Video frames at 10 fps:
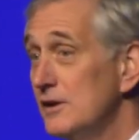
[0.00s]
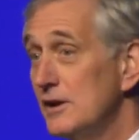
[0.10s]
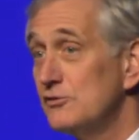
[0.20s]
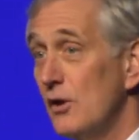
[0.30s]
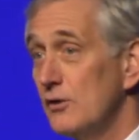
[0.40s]

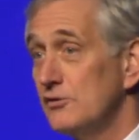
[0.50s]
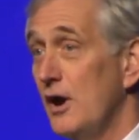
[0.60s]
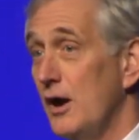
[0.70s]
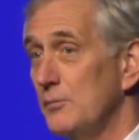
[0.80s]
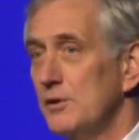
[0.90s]
it's our
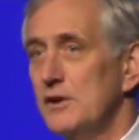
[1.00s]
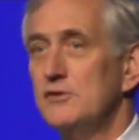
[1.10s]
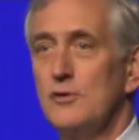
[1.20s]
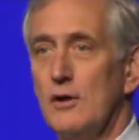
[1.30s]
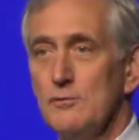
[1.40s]
job,
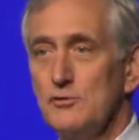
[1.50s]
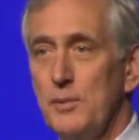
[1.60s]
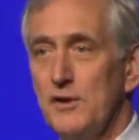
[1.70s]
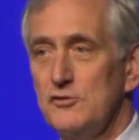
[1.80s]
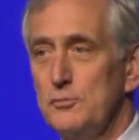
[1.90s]
it's our
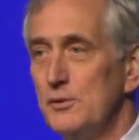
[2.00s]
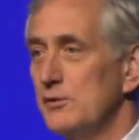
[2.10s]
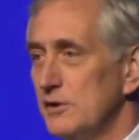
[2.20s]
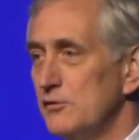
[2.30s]
responsibility.